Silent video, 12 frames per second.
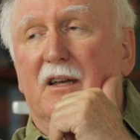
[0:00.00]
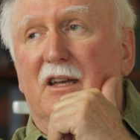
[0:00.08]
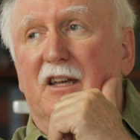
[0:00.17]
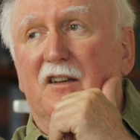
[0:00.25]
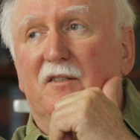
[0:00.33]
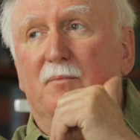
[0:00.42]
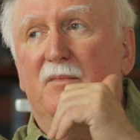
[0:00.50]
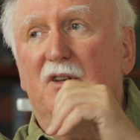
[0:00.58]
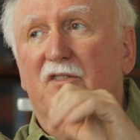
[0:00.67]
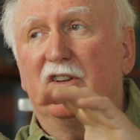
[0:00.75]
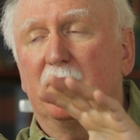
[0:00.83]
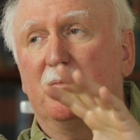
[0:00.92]
his
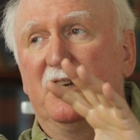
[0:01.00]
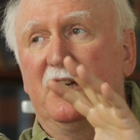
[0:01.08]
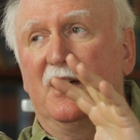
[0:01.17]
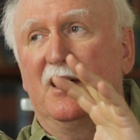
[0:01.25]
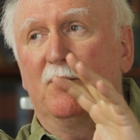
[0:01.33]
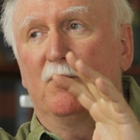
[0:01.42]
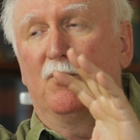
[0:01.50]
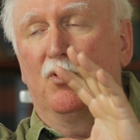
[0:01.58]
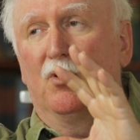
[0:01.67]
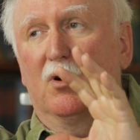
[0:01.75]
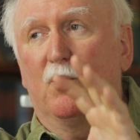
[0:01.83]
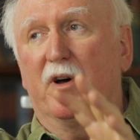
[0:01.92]
music became
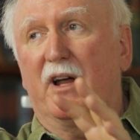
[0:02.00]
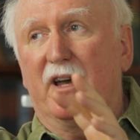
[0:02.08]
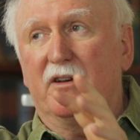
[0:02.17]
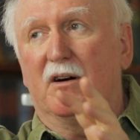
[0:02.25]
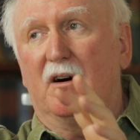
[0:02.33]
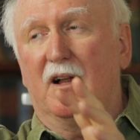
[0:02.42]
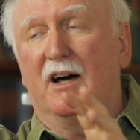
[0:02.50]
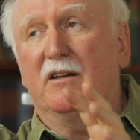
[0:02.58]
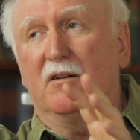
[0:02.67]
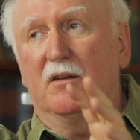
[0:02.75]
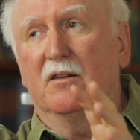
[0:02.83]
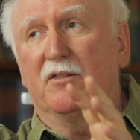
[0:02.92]
more what I call I
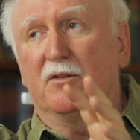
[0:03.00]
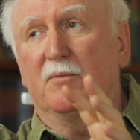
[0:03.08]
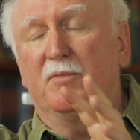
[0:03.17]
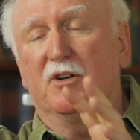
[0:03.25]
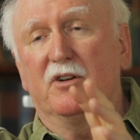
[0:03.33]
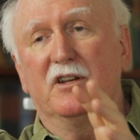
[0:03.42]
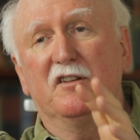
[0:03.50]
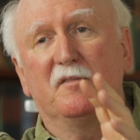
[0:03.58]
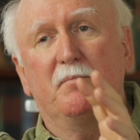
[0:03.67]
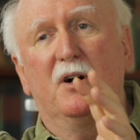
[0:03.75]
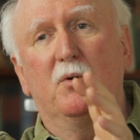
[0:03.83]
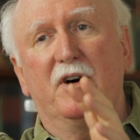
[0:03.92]
call the third period his
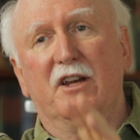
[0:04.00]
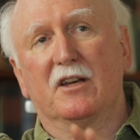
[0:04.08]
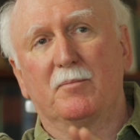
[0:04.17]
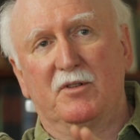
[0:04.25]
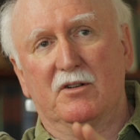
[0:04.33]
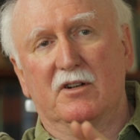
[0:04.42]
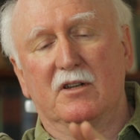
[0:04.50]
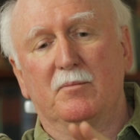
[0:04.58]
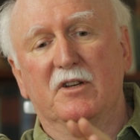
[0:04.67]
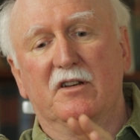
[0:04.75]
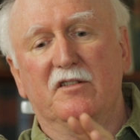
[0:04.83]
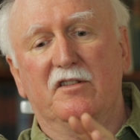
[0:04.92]
poetic period
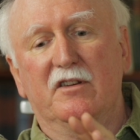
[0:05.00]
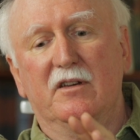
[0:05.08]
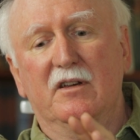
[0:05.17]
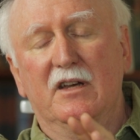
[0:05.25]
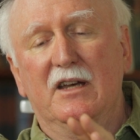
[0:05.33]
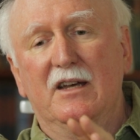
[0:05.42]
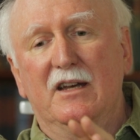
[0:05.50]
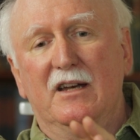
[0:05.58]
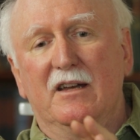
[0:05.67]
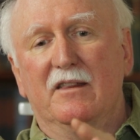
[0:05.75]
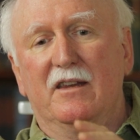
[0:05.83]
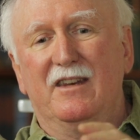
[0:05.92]
because the
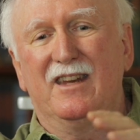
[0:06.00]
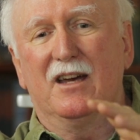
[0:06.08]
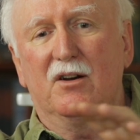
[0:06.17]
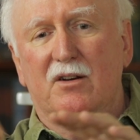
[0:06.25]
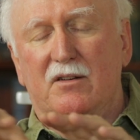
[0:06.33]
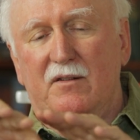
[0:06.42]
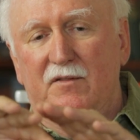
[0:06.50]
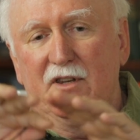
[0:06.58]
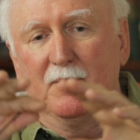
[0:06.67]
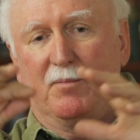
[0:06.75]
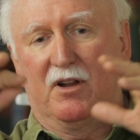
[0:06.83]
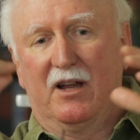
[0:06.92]
the narrative,
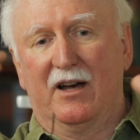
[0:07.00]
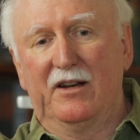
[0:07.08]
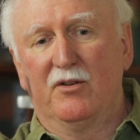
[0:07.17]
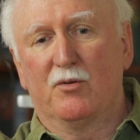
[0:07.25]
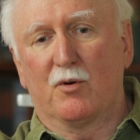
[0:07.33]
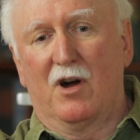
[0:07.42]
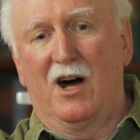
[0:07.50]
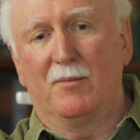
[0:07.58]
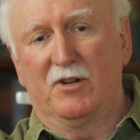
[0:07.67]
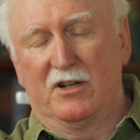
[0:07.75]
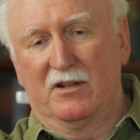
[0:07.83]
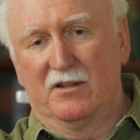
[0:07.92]
the implied
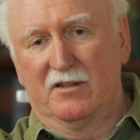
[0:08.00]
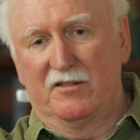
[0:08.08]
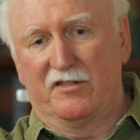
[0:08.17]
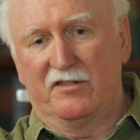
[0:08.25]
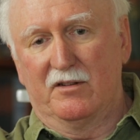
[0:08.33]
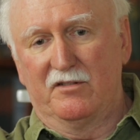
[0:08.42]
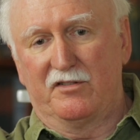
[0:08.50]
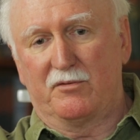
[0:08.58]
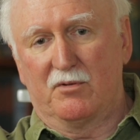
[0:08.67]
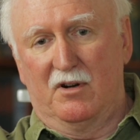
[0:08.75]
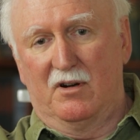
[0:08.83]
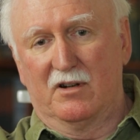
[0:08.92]
drama that's so
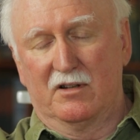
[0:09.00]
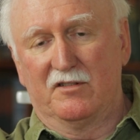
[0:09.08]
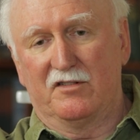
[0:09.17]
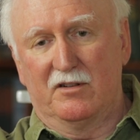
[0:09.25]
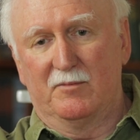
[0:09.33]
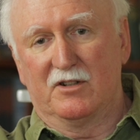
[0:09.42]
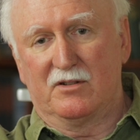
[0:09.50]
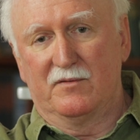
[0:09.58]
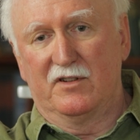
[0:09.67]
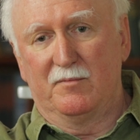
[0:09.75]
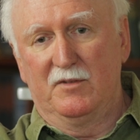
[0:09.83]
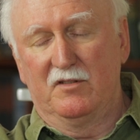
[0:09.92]
strong in so much of
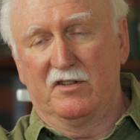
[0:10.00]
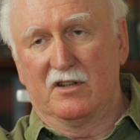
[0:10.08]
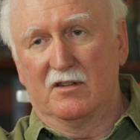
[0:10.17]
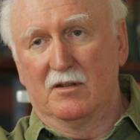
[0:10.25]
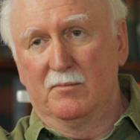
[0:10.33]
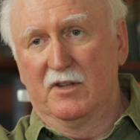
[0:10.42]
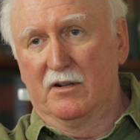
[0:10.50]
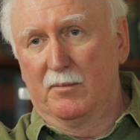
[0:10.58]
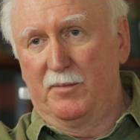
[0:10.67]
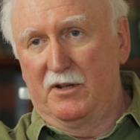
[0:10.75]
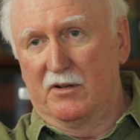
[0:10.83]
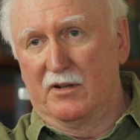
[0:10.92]
his music in the middle
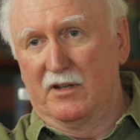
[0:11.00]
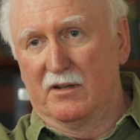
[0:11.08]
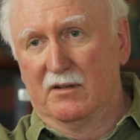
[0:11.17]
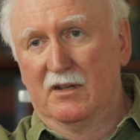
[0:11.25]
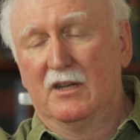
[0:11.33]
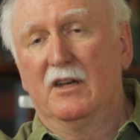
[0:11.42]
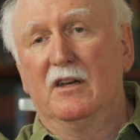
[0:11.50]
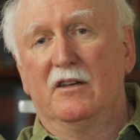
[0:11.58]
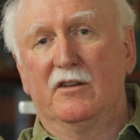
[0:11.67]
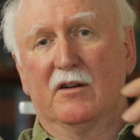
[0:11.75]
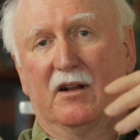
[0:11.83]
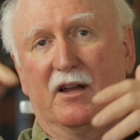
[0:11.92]
period,
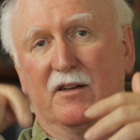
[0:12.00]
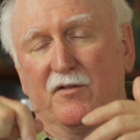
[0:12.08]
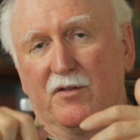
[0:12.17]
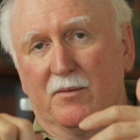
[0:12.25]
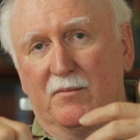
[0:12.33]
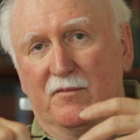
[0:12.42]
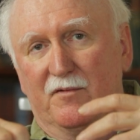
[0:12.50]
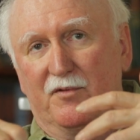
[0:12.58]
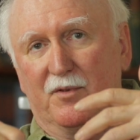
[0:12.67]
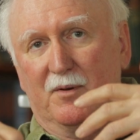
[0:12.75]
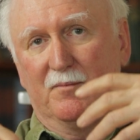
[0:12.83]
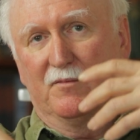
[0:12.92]
you know, like from
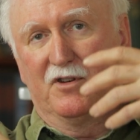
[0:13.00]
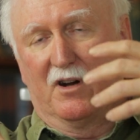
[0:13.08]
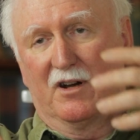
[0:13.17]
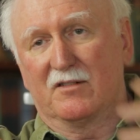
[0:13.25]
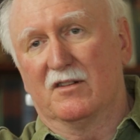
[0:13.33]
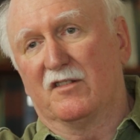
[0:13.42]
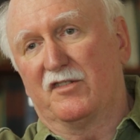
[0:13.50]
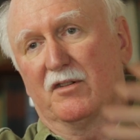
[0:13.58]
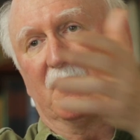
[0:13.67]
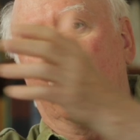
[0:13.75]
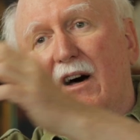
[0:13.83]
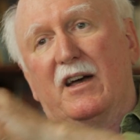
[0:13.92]
from darkness
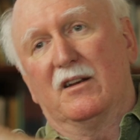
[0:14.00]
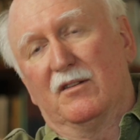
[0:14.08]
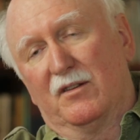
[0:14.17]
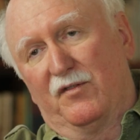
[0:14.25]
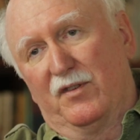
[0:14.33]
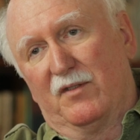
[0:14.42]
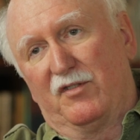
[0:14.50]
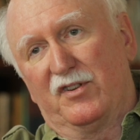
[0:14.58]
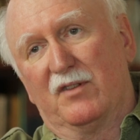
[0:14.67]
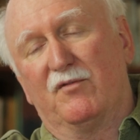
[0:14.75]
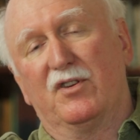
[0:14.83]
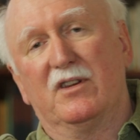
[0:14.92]
to light in the Fifth
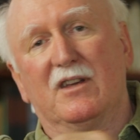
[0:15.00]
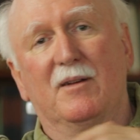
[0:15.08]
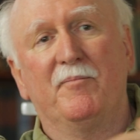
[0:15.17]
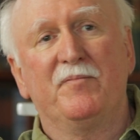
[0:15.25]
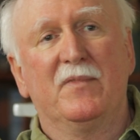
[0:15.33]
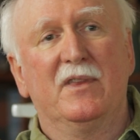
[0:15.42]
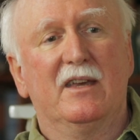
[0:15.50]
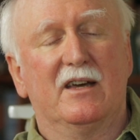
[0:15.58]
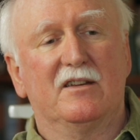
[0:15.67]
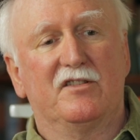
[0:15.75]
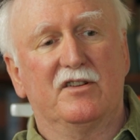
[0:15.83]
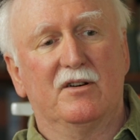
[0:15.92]
Symphony,
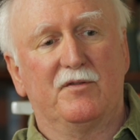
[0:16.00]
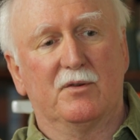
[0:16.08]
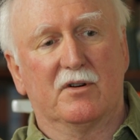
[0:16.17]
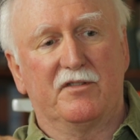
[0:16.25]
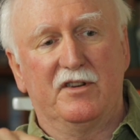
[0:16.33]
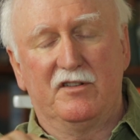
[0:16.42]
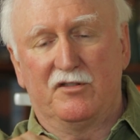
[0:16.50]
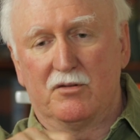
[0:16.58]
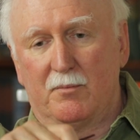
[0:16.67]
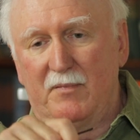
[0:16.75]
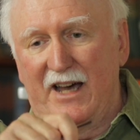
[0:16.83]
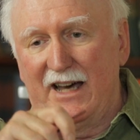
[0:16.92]
and so forth. These
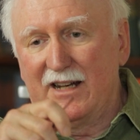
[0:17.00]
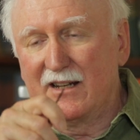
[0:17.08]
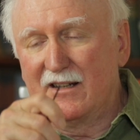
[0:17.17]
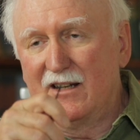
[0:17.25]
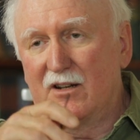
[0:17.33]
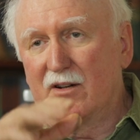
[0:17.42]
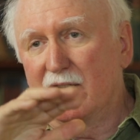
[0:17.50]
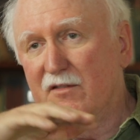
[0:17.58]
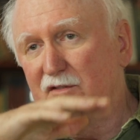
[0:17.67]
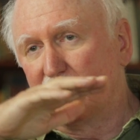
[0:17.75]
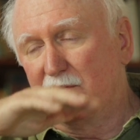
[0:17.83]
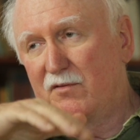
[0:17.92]
dramatic
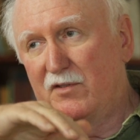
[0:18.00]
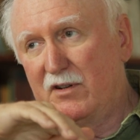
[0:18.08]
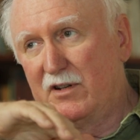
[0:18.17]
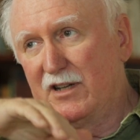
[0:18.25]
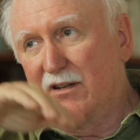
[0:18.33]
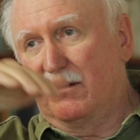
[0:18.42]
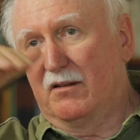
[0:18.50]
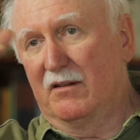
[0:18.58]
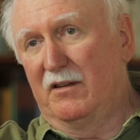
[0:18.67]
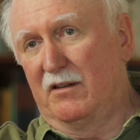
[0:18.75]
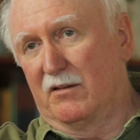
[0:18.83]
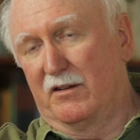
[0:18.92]
narratives were very
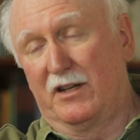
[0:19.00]
clear,